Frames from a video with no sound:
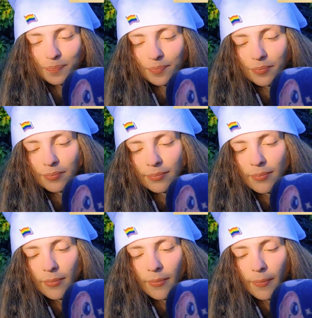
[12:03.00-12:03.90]

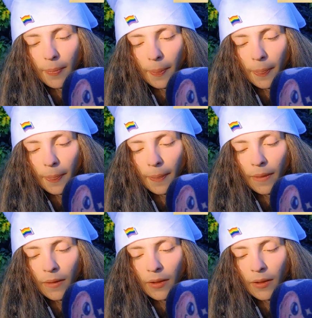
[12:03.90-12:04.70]
Nobody speaks.